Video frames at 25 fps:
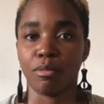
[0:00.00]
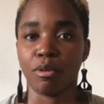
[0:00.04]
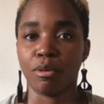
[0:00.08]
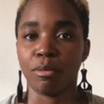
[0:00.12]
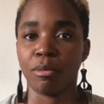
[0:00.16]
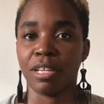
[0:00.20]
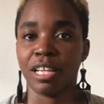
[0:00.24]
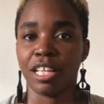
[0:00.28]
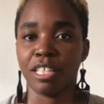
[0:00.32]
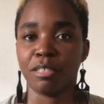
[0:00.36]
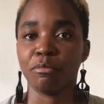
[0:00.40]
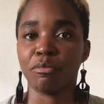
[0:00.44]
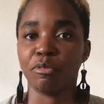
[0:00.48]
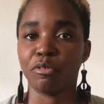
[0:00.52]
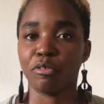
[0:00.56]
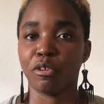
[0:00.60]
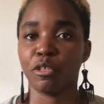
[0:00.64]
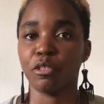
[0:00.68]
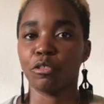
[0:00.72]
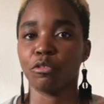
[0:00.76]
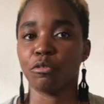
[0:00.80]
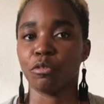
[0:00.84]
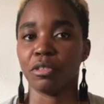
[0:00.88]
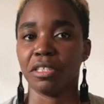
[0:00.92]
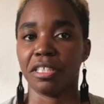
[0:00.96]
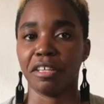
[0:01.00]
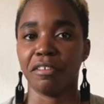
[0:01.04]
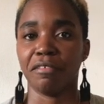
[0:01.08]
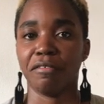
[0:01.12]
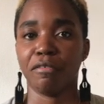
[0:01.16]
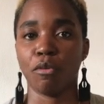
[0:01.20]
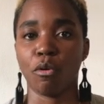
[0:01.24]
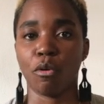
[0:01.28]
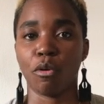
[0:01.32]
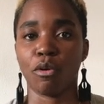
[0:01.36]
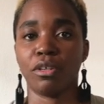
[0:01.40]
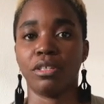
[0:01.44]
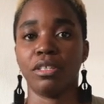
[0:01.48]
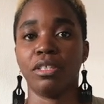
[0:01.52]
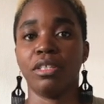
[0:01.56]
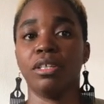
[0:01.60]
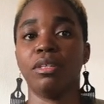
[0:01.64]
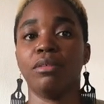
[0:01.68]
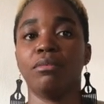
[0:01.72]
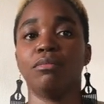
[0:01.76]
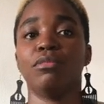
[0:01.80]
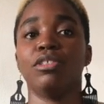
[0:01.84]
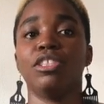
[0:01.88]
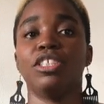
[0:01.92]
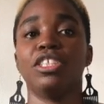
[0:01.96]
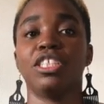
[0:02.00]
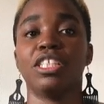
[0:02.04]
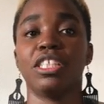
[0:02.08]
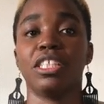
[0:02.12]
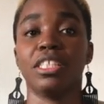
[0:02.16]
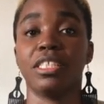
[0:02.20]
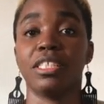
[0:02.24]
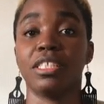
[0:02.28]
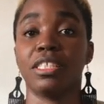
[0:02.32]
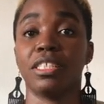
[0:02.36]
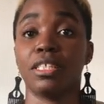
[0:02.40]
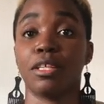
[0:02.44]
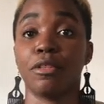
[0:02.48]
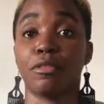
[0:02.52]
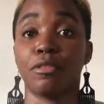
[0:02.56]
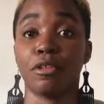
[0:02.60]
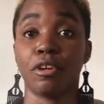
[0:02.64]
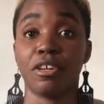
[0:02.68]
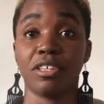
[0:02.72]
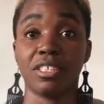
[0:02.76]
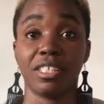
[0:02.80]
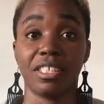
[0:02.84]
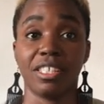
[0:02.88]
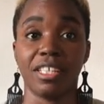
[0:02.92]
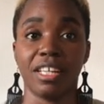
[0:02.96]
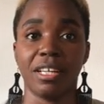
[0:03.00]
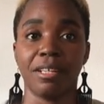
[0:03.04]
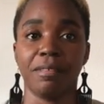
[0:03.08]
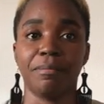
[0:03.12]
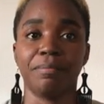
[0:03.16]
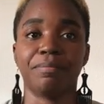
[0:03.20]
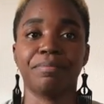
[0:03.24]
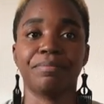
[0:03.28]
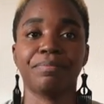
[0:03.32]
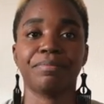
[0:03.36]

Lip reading: Well, let's move on to day 4, which is Thursday.